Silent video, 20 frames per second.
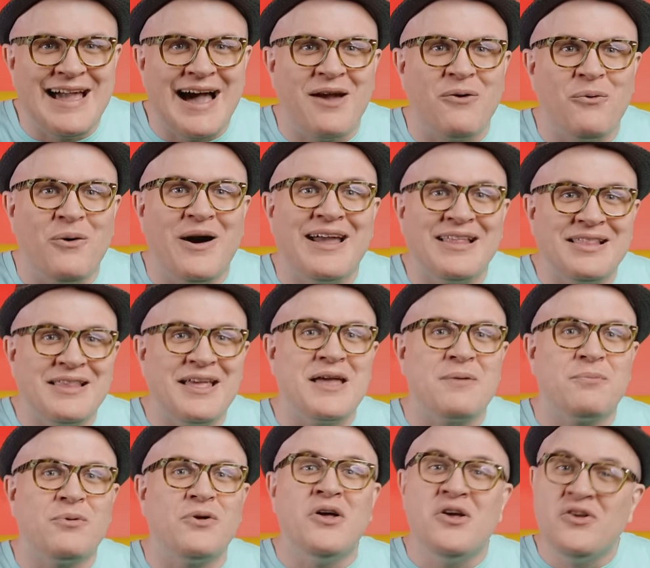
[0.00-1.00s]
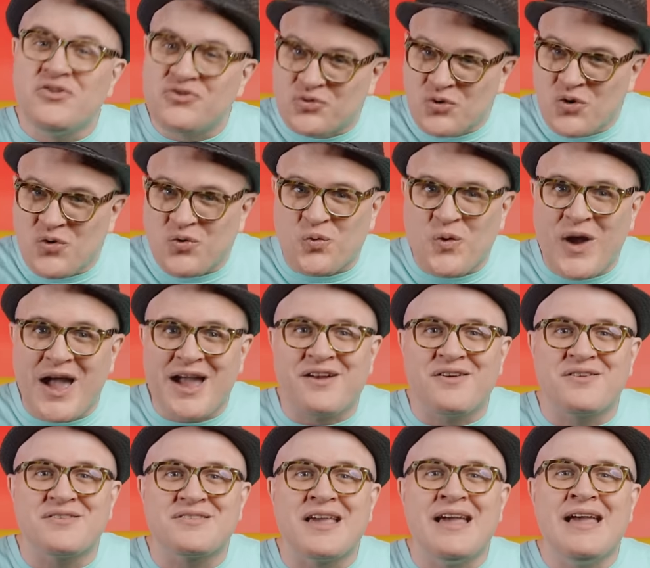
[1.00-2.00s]
I Y label Truth
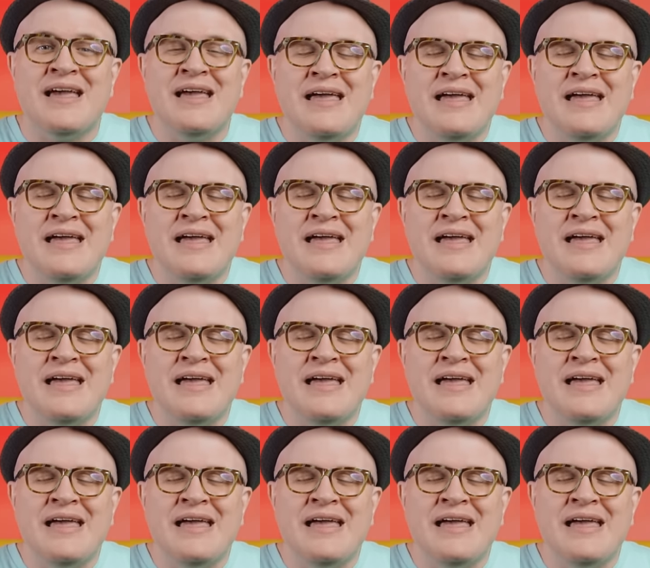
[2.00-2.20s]
Records,